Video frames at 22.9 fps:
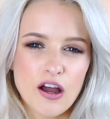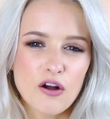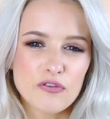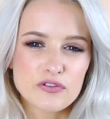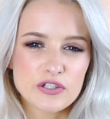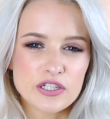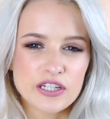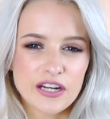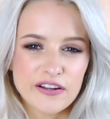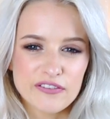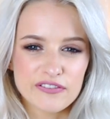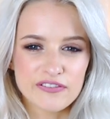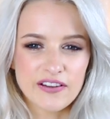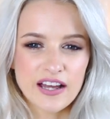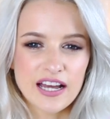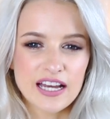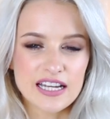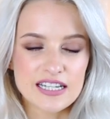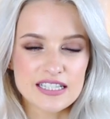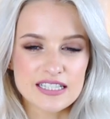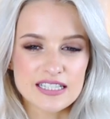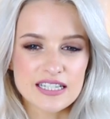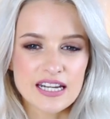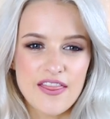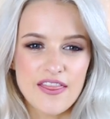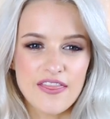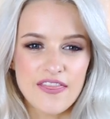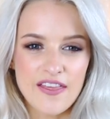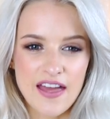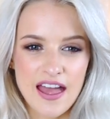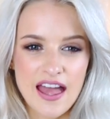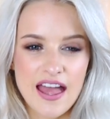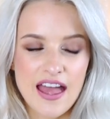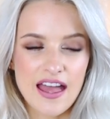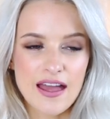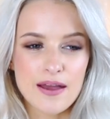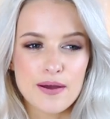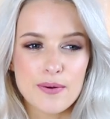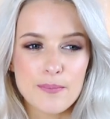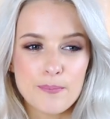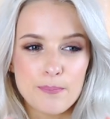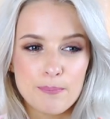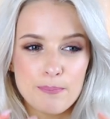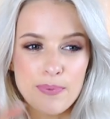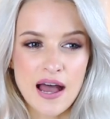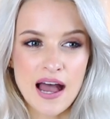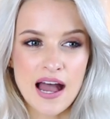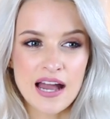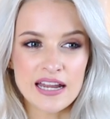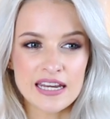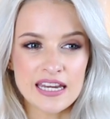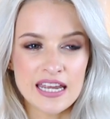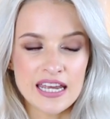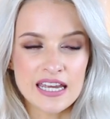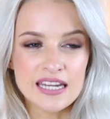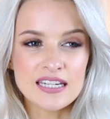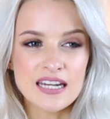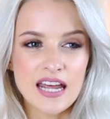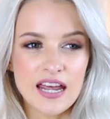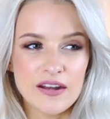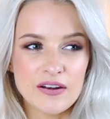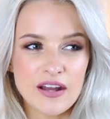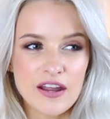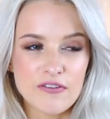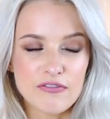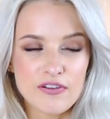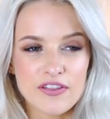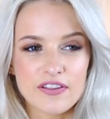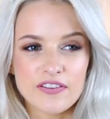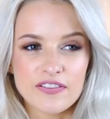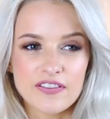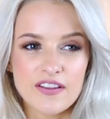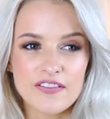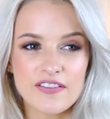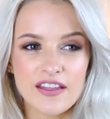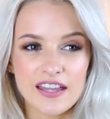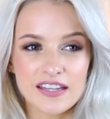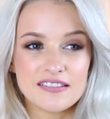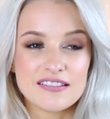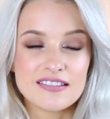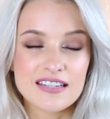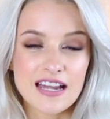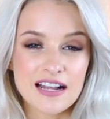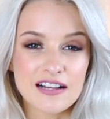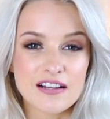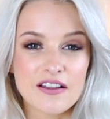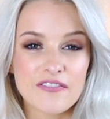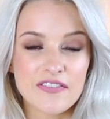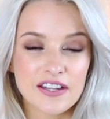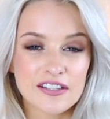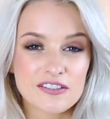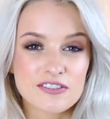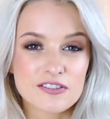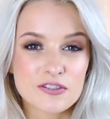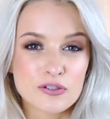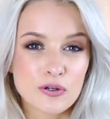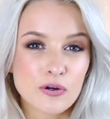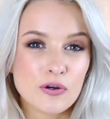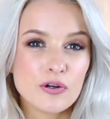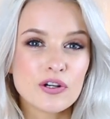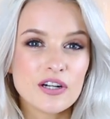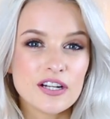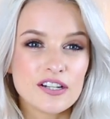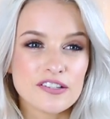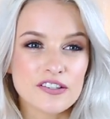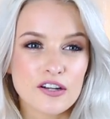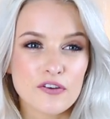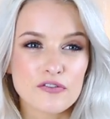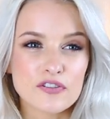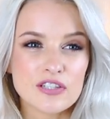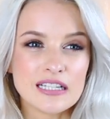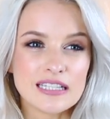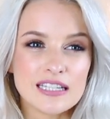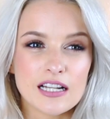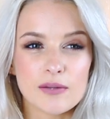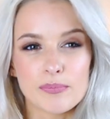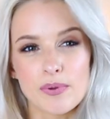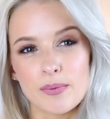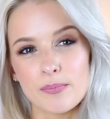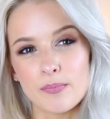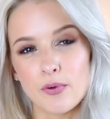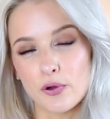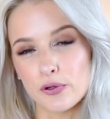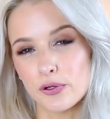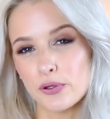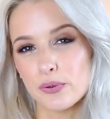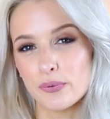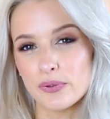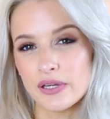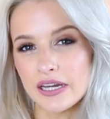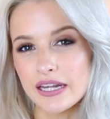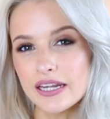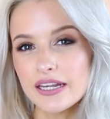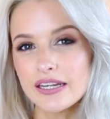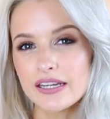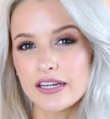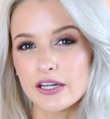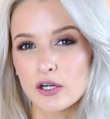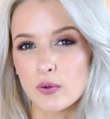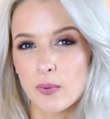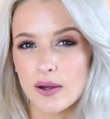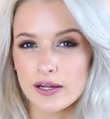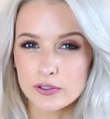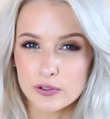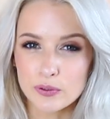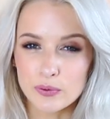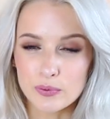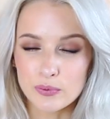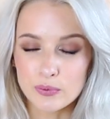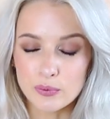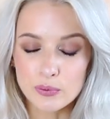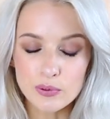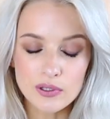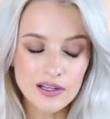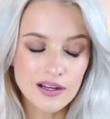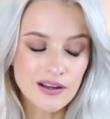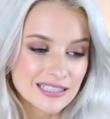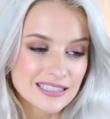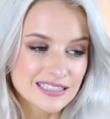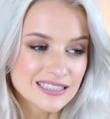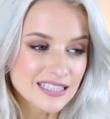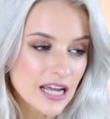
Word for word: often I find their buy-in and everything that they sell on their store is often a little bit more unique and quite cool.